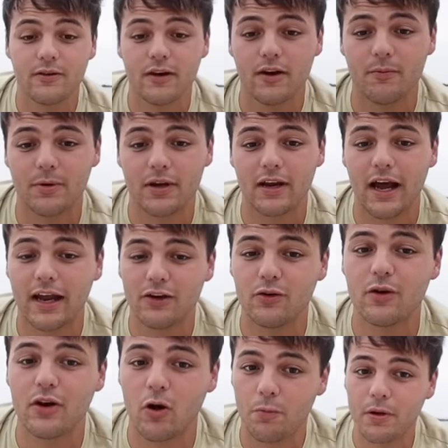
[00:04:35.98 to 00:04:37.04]
no. But I
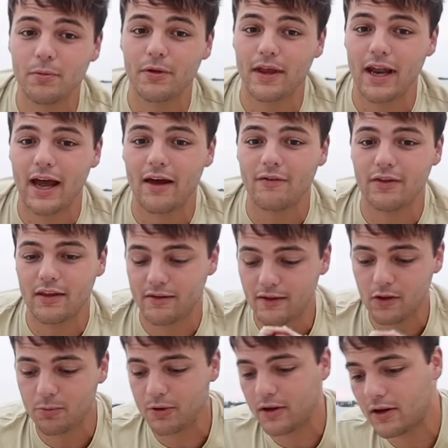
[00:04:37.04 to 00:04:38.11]
do know people that have, and they said
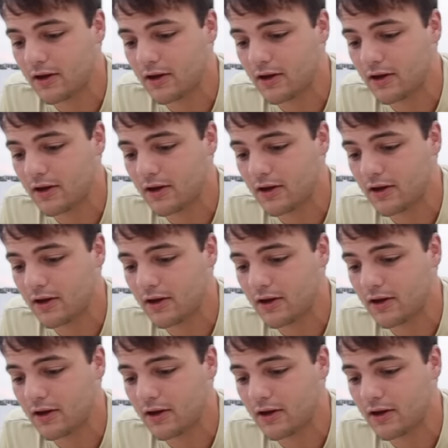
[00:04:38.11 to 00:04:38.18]
they're pretty